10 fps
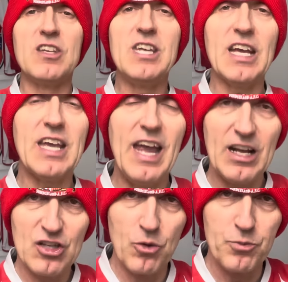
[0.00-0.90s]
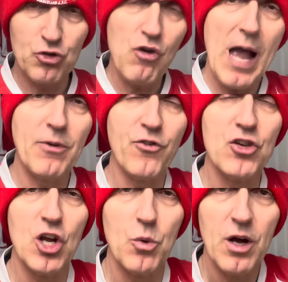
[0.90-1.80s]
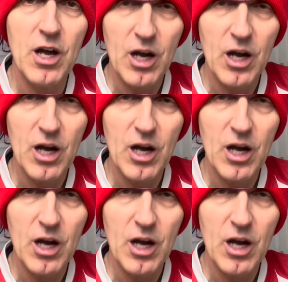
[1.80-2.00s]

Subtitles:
Take care. Subscribe if you're new.